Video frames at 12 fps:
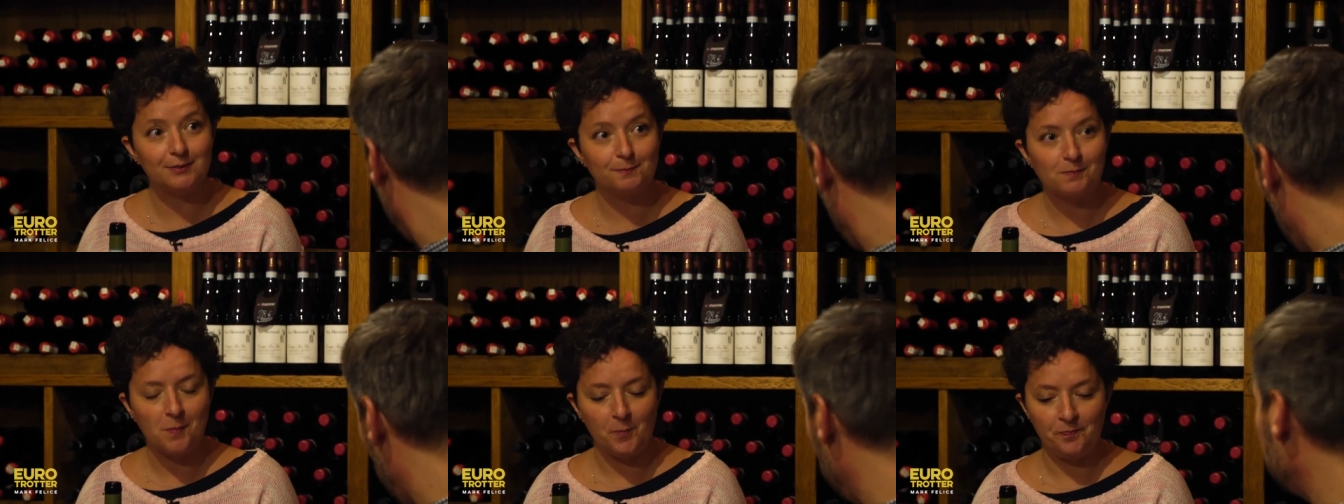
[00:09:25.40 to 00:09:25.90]

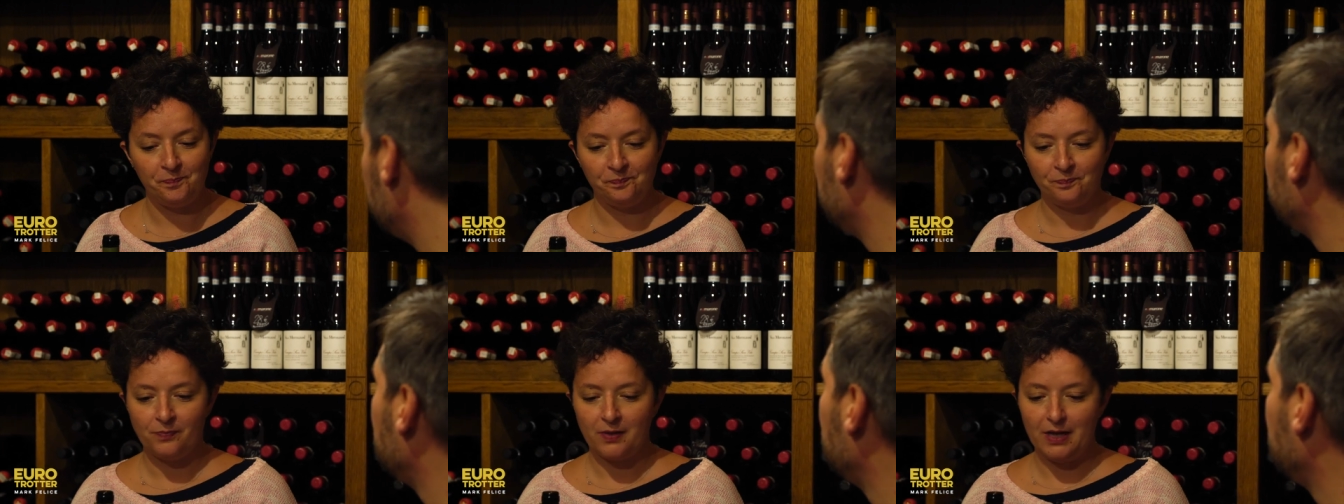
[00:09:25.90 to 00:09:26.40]
Okay.
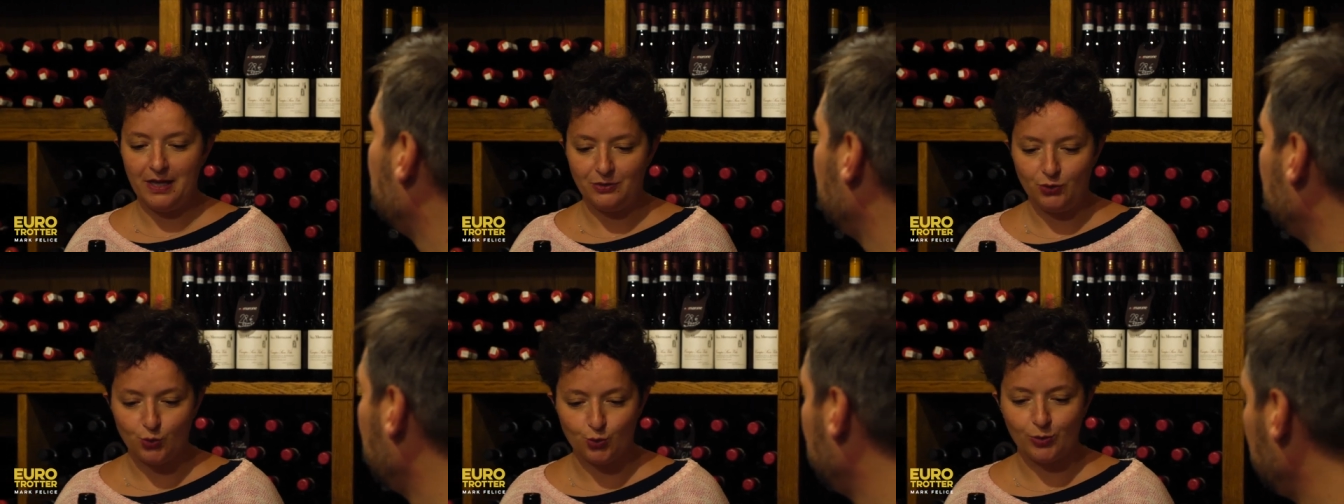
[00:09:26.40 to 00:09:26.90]

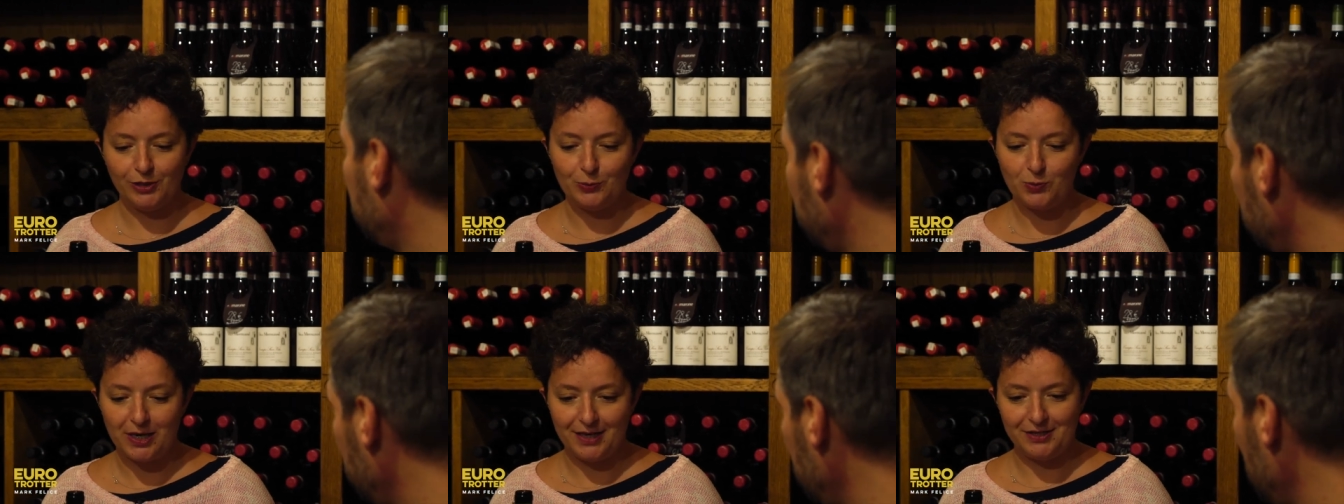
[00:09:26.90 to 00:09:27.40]
And usually
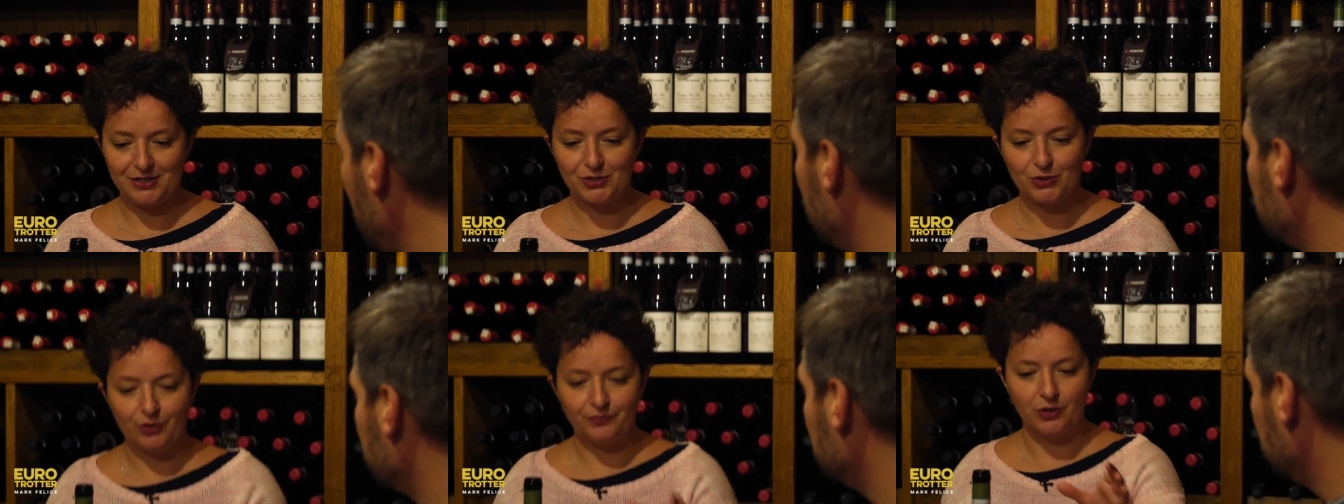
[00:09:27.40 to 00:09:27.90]
wine is
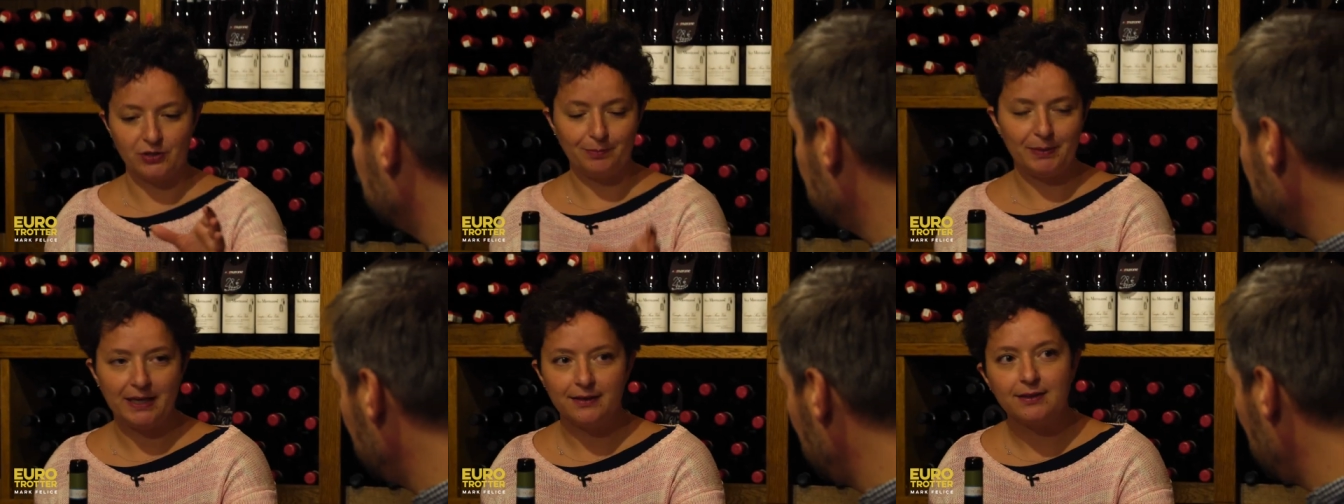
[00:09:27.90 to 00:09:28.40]
served on a
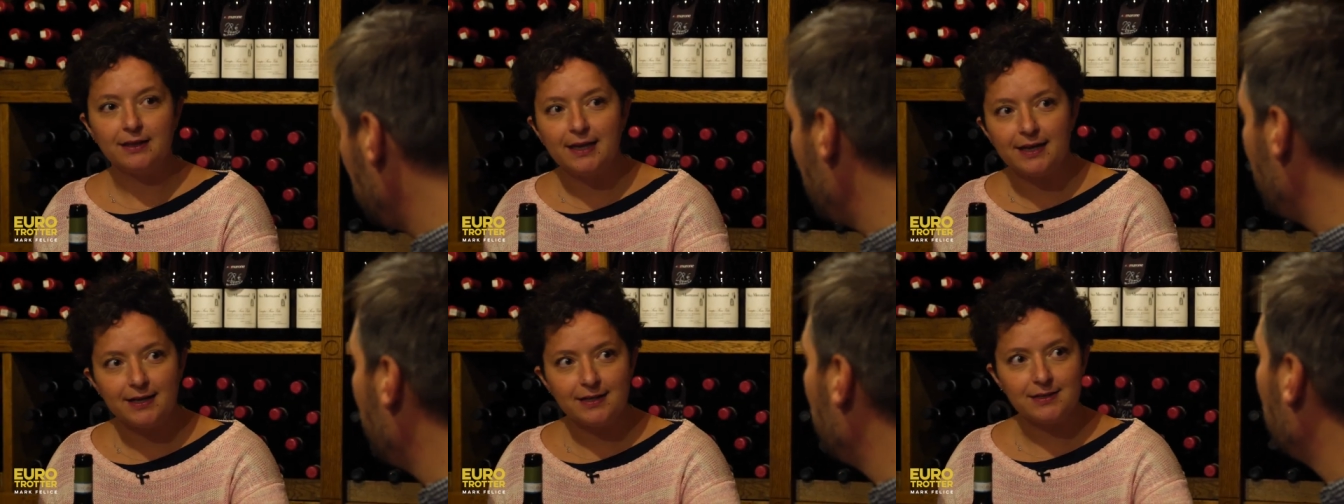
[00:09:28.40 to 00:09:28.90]
black
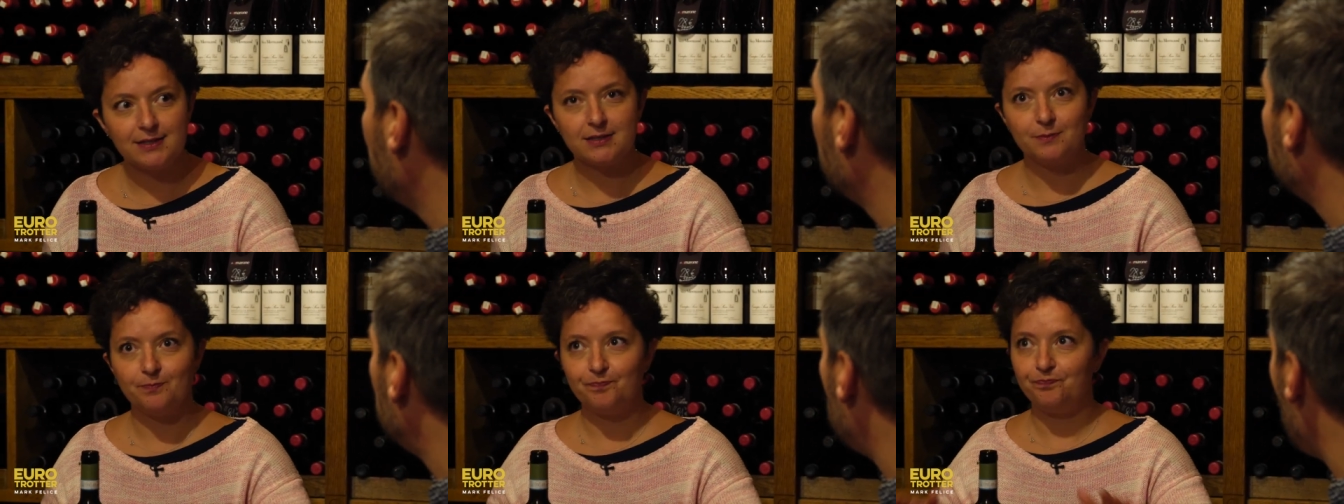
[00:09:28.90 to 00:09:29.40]
glass,